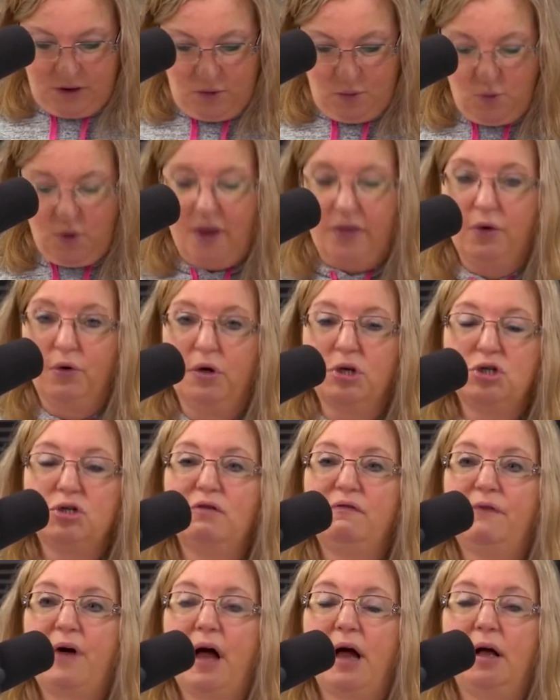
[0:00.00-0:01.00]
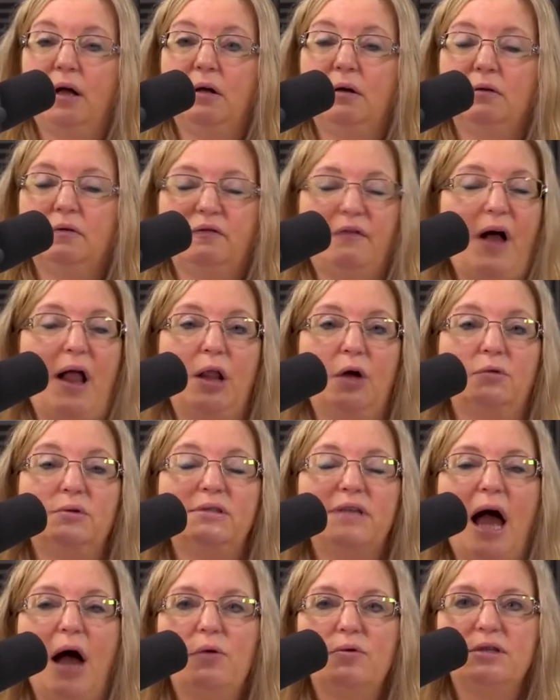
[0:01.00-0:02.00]
whether it should follow
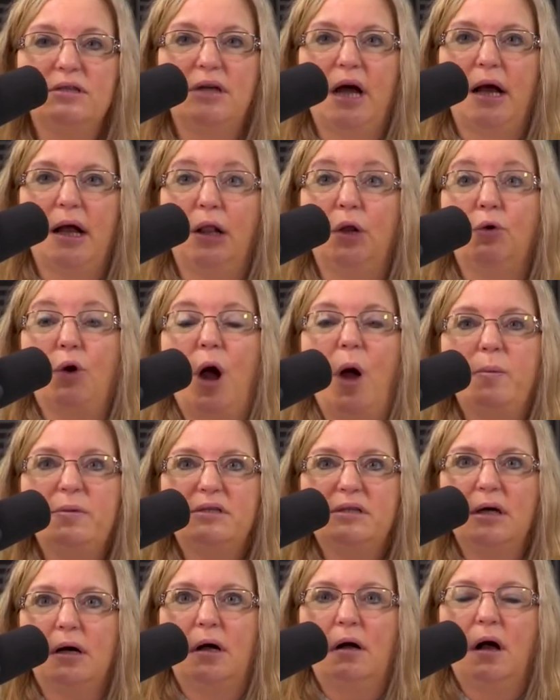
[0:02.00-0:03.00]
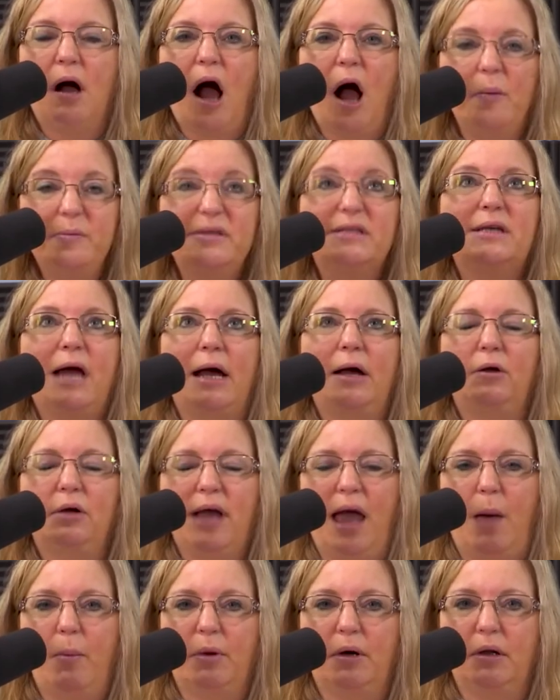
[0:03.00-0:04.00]
downstyle or upstyle
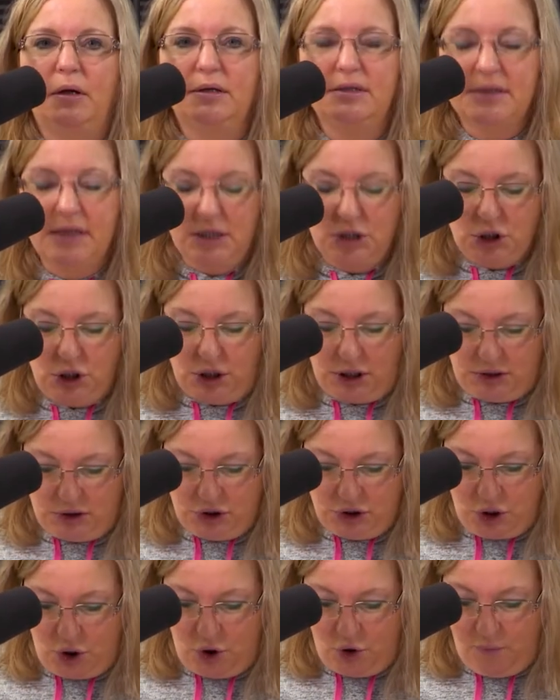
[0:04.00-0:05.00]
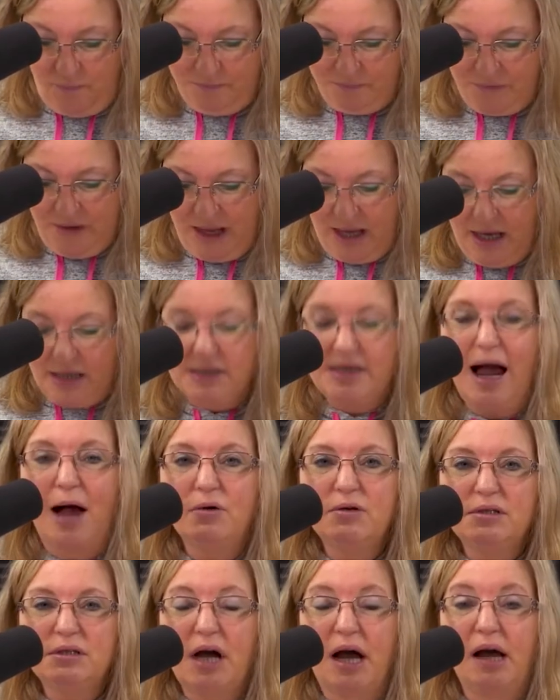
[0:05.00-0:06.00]
capitalization. So
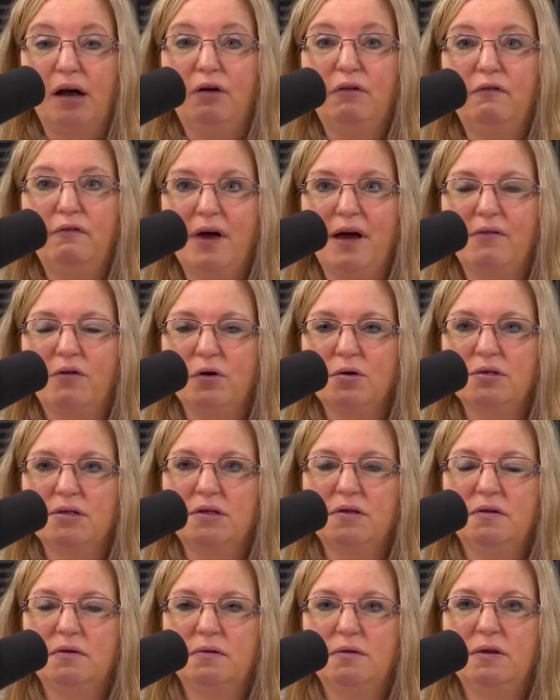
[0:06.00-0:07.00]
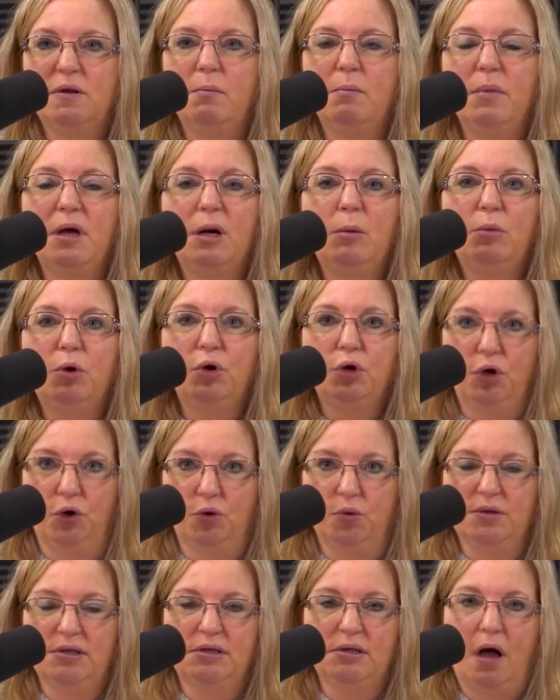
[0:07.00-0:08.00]
downstyle favors the minimal
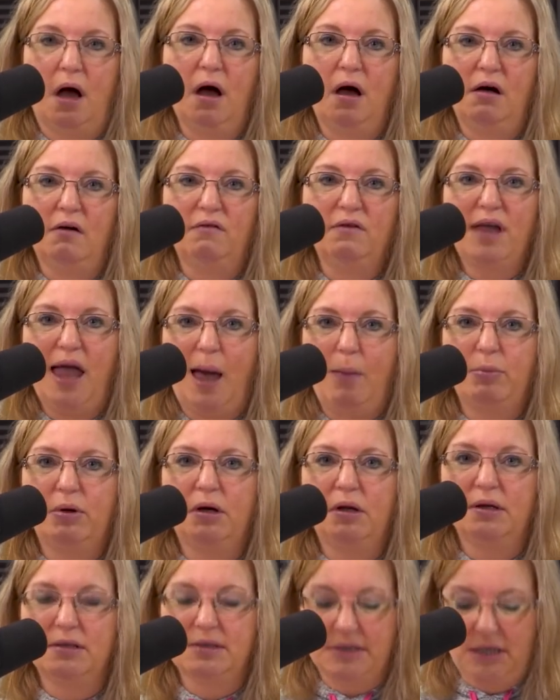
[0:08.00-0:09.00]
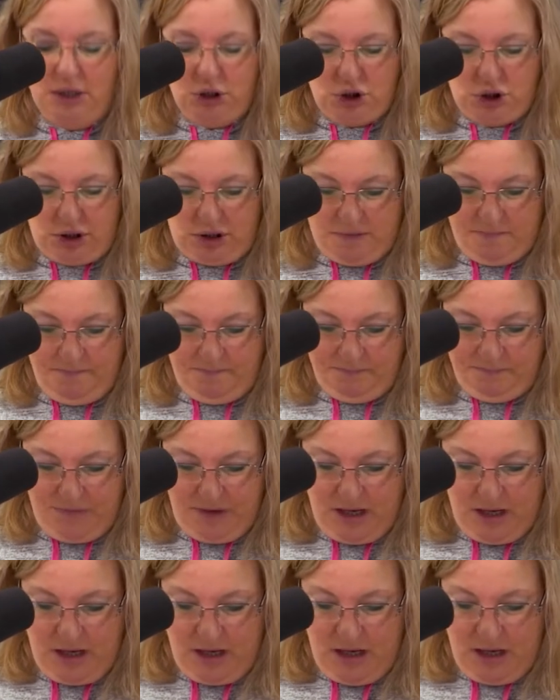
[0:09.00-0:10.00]
use of capitalization
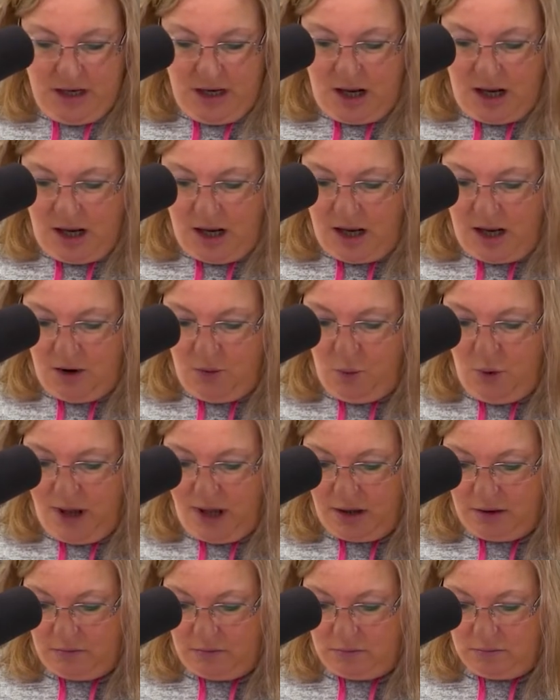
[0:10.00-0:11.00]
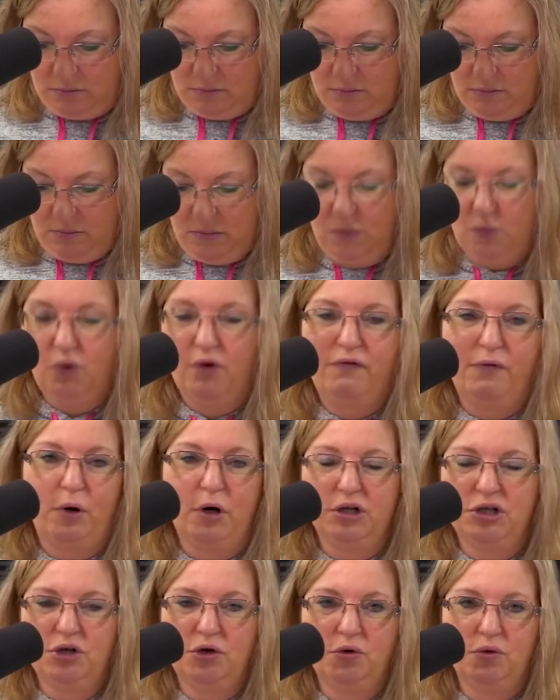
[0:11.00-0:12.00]
when referring
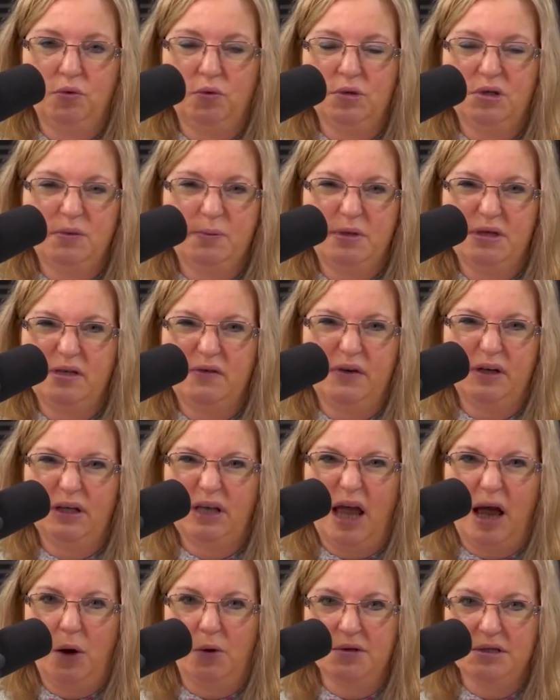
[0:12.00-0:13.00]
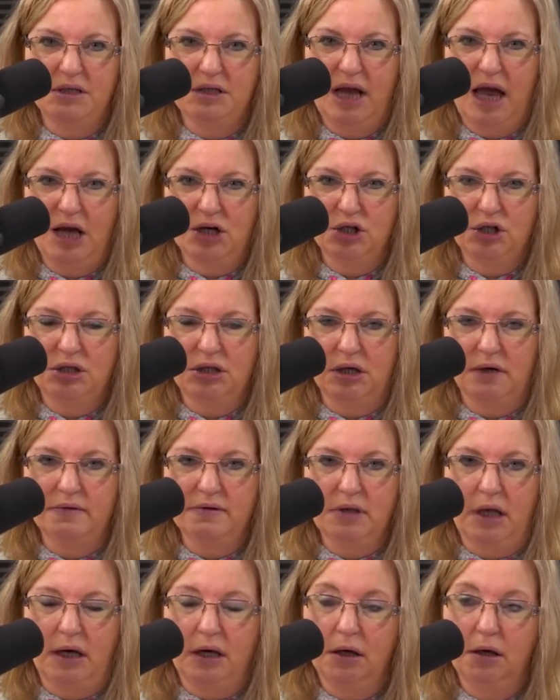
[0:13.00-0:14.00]
to specific nouns and adjectives
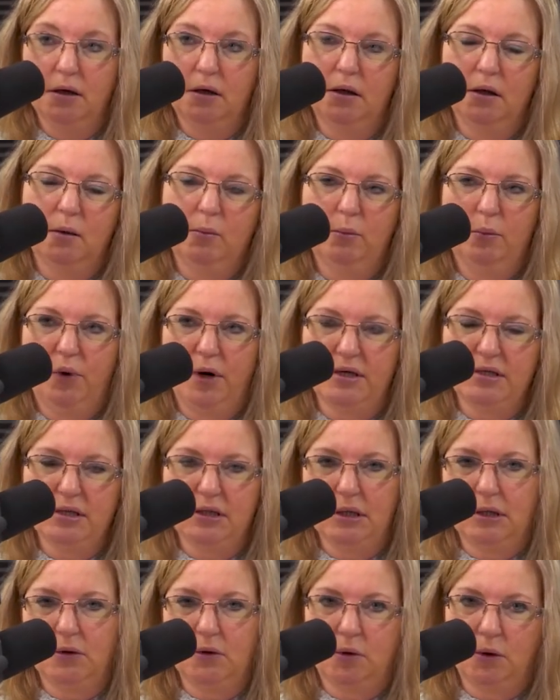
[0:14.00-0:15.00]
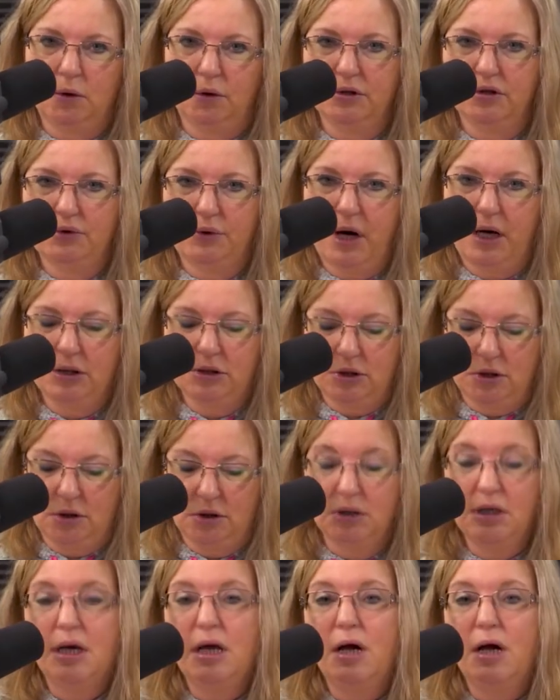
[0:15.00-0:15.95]
like president or director,